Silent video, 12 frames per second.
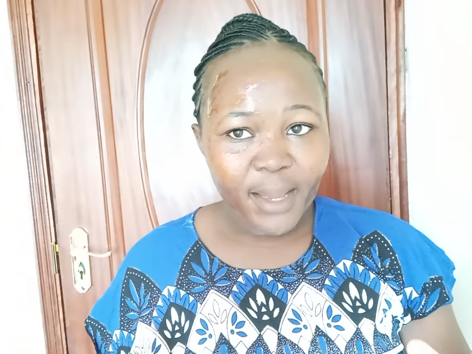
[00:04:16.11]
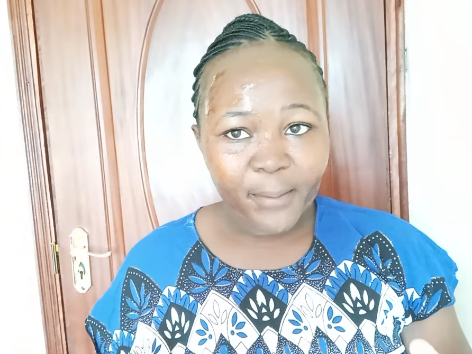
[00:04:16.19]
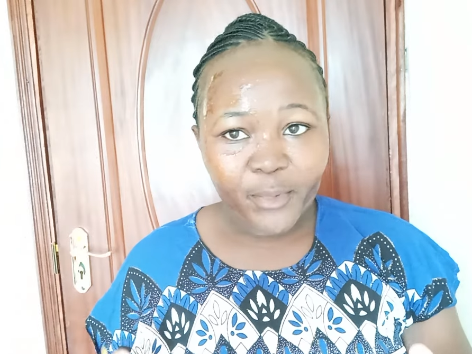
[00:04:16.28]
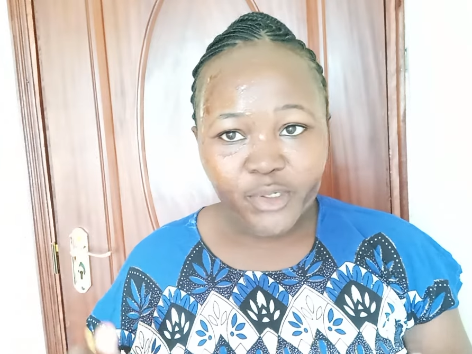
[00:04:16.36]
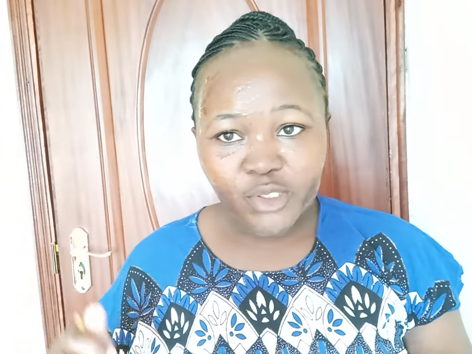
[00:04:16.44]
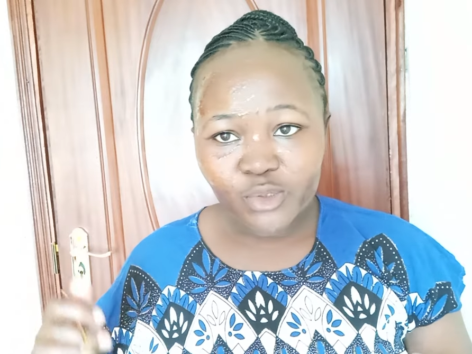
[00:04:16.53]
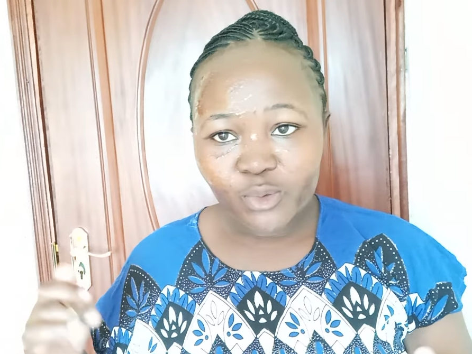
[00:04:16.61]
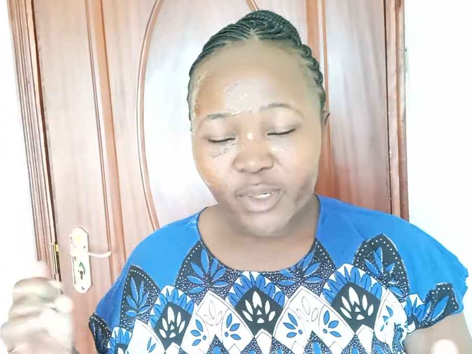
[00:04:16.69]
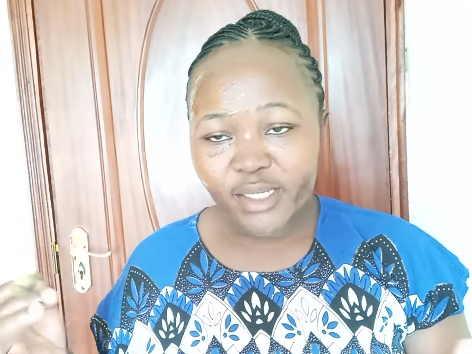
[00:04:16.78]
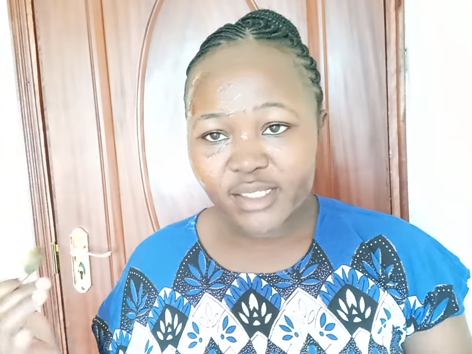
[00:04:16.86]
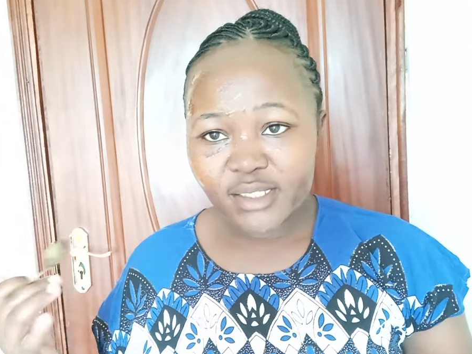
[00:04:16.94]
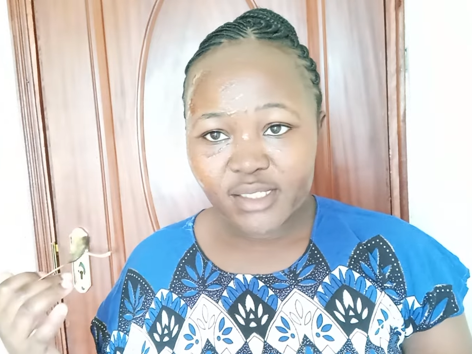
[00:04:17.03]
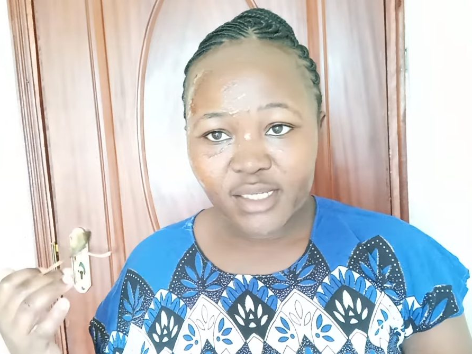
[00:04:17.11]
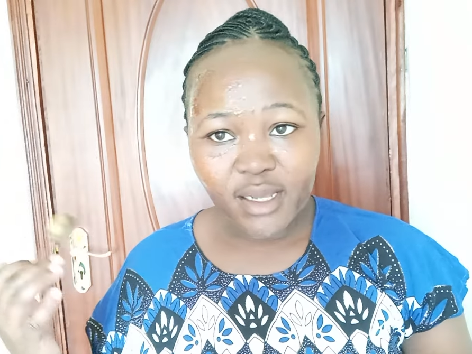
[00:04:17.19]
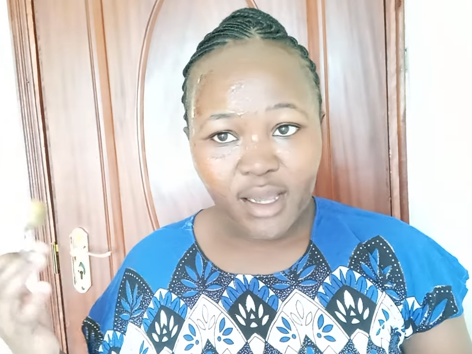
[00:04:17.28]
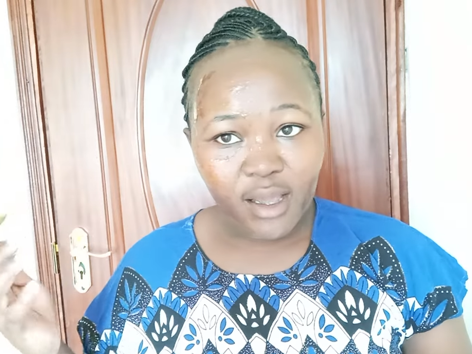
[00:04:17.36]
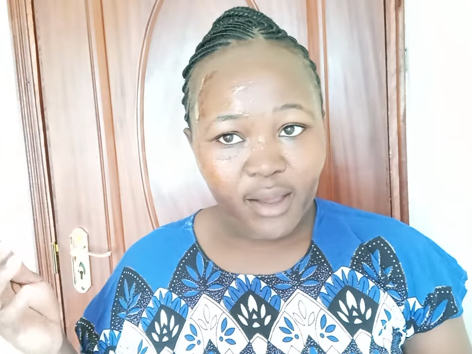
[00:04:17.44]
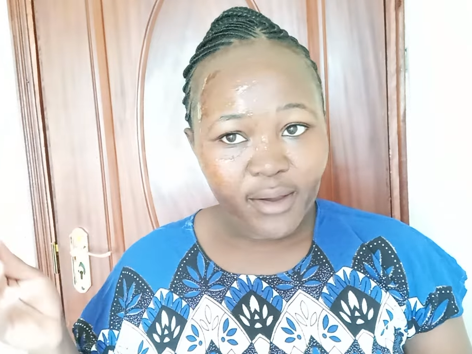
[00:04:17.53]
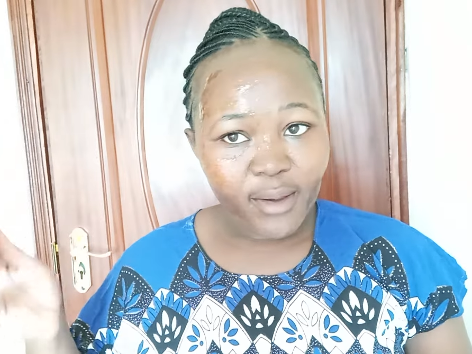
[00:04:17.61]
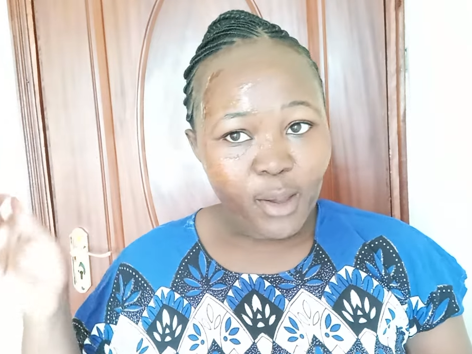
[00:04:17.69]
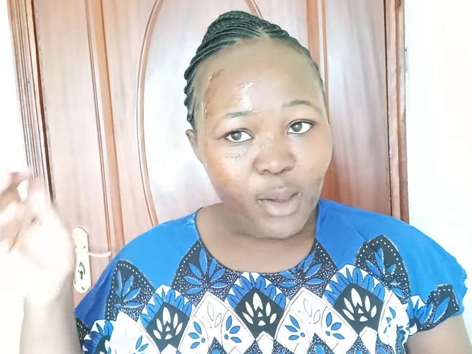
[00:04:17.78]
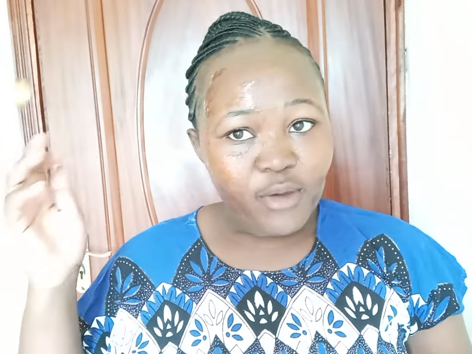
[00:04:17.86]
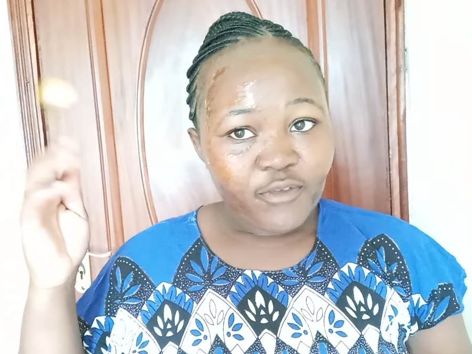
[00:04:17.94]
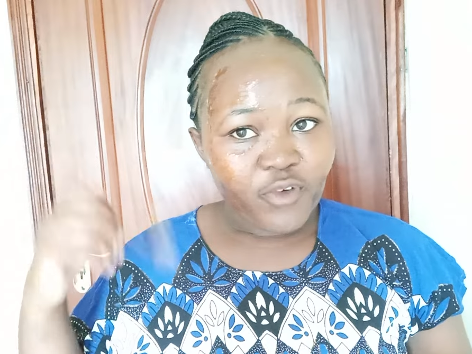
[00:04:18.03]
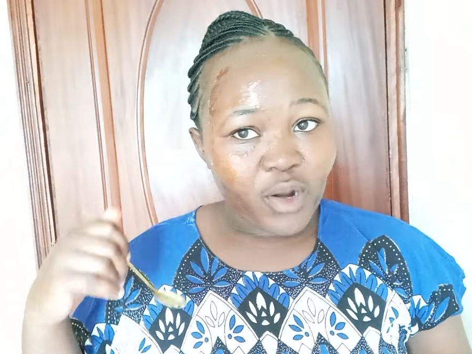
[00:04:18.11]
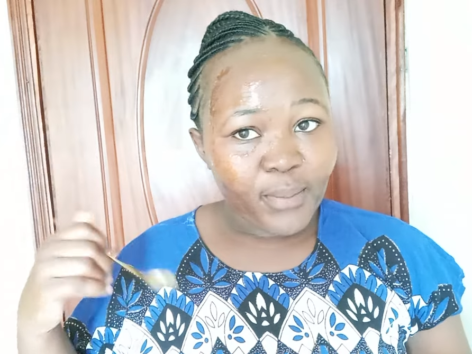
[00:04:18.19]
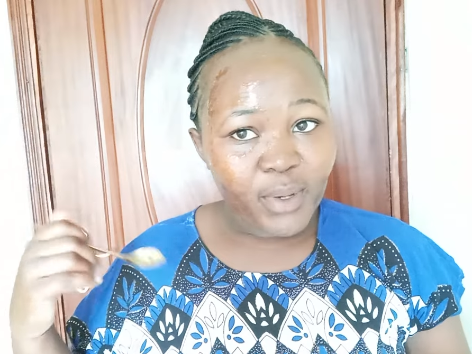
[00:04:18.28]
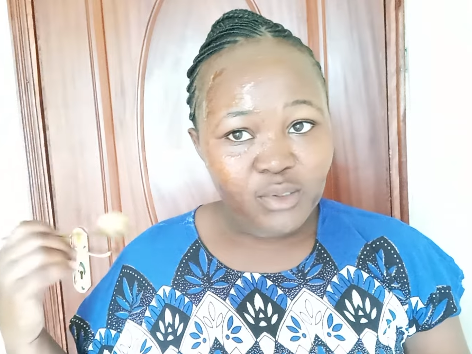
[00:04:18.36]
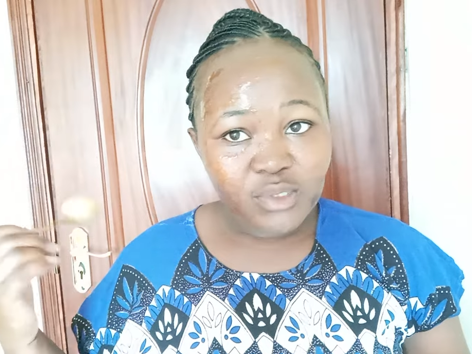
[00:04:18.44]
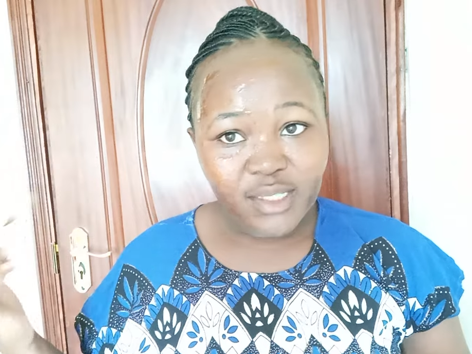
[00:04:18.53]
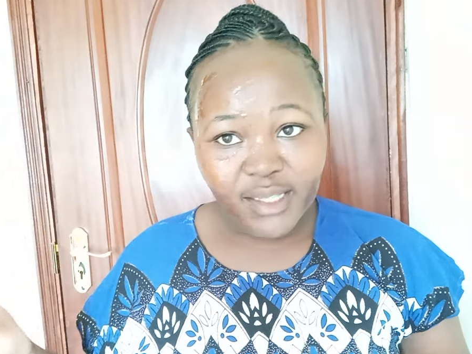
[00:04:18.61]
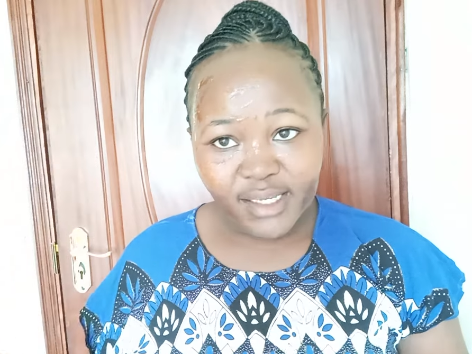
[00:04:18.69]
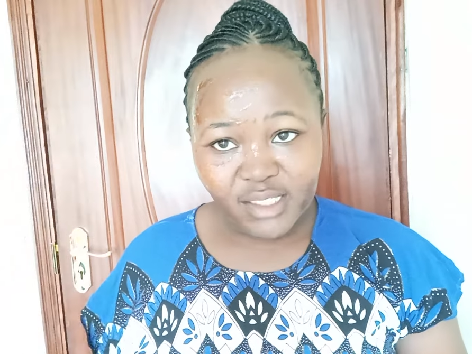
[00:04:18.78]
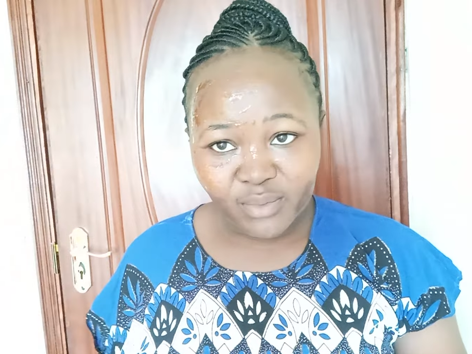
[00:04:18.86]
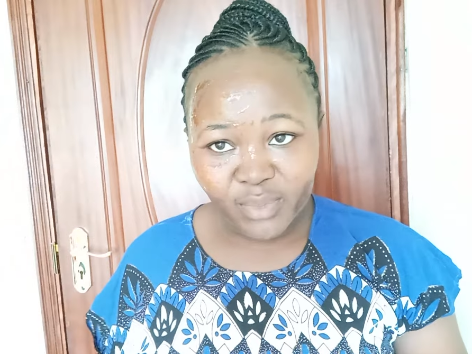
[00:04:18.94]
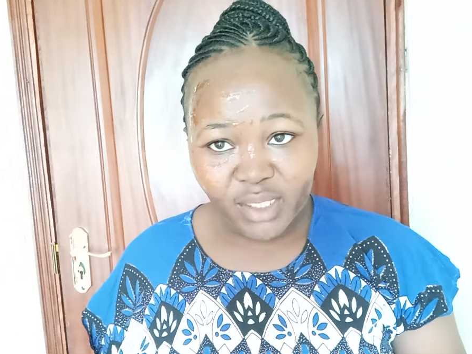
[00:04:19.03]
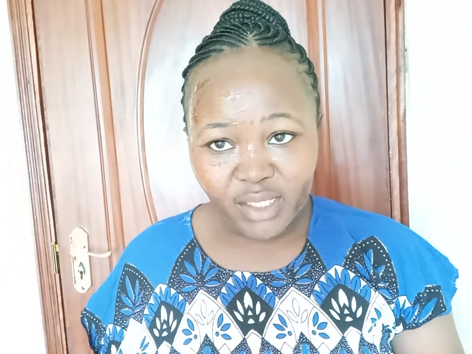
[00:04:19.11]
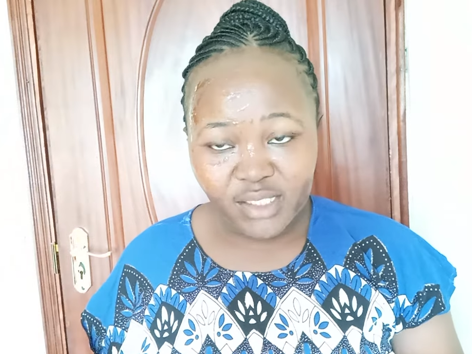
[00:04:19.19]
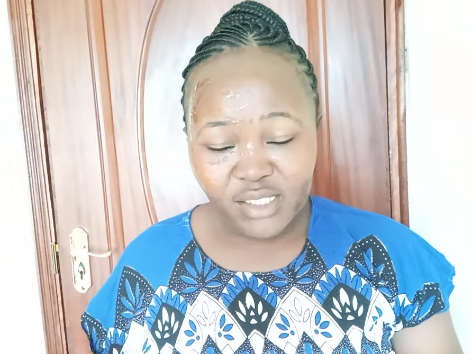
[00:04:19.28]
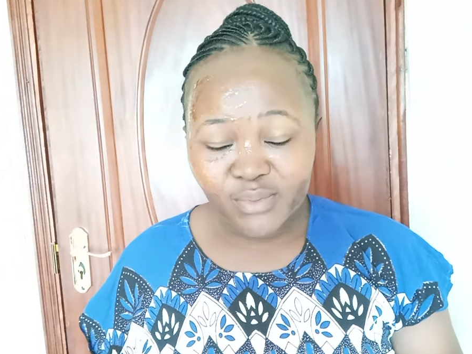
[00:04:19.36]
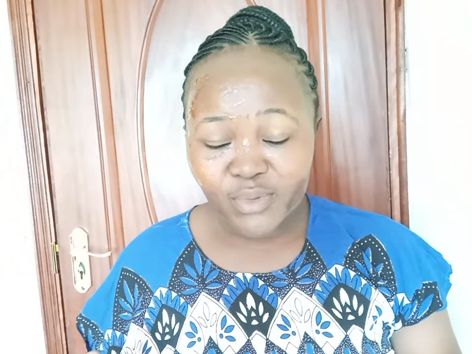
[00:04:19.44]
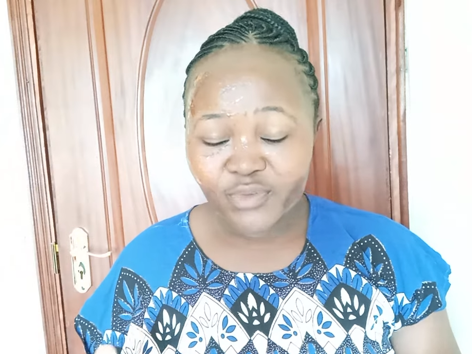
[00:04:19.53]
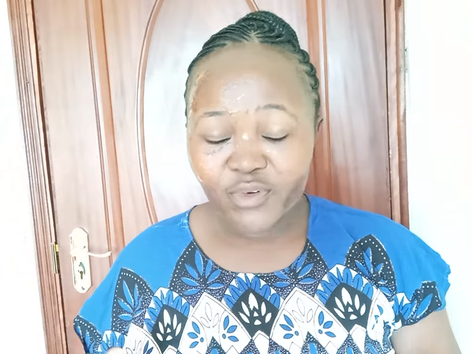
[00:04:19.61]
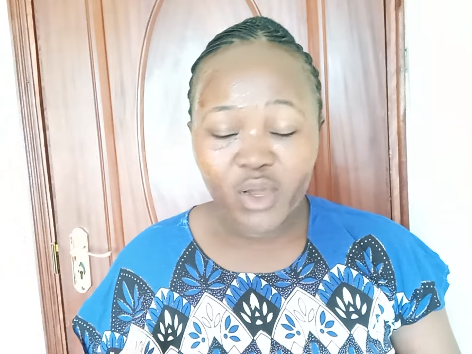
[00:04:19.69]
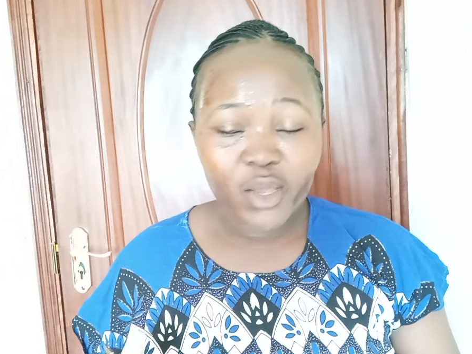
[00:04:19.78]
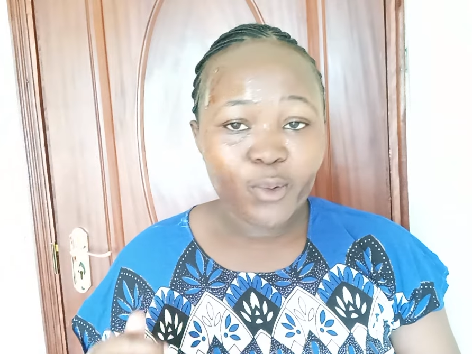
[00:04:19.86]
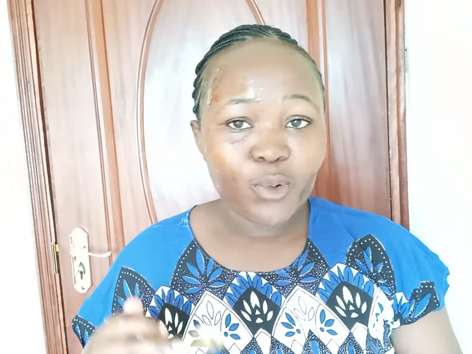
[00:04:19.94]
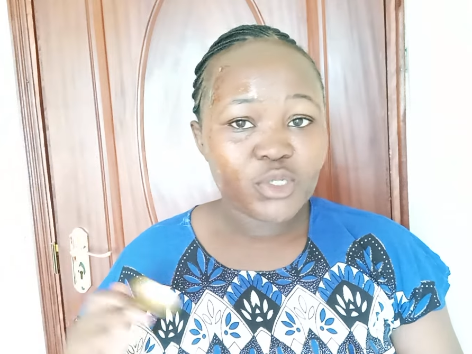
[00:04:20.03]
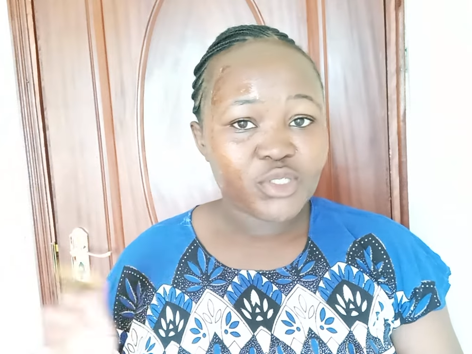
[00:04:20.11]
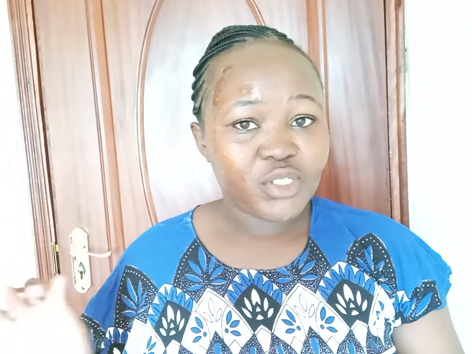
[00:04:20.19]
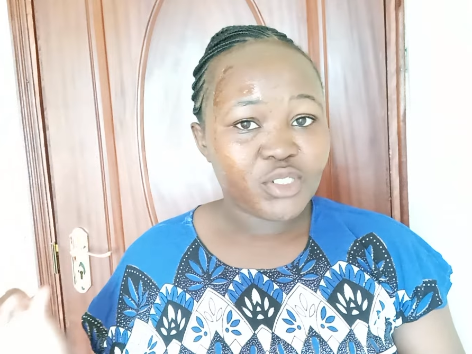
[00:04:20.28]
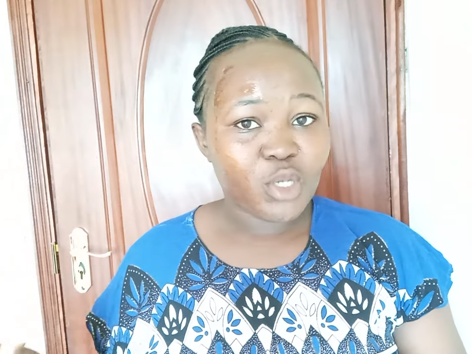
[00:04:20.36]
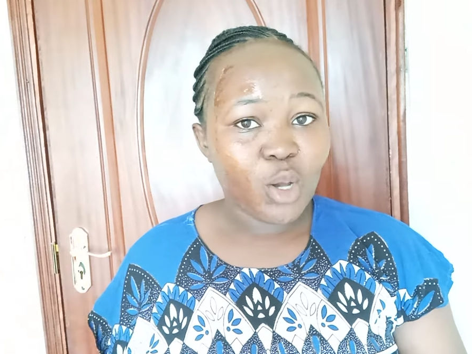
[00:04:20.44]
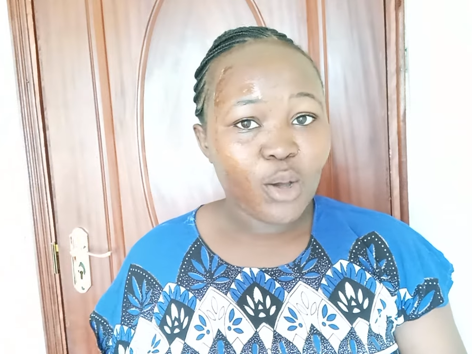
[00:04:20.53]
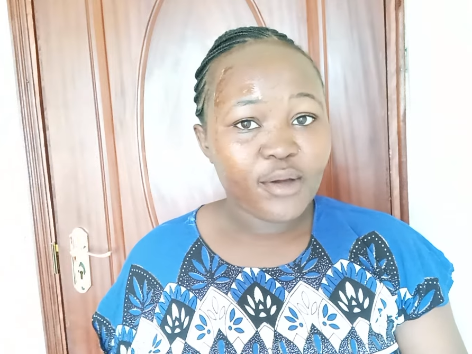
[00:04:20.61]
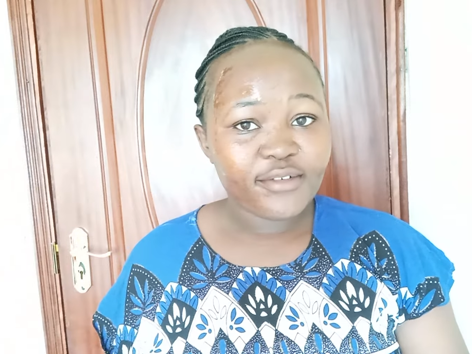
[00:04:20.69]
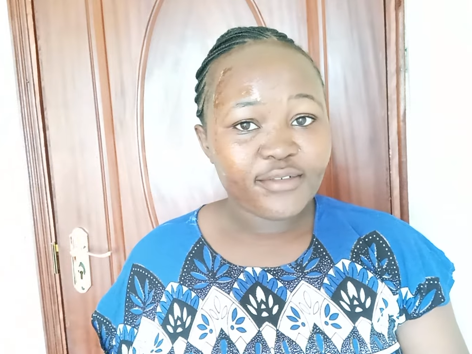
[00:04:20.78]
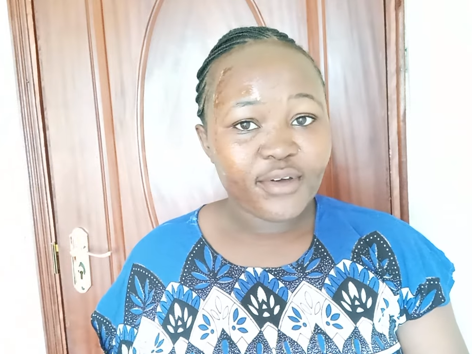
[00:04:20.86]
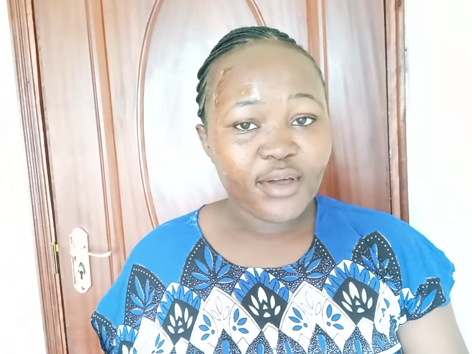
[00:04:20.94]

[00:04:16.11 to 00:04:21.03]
I'm going to wait for about 30 minutes before I wash it off.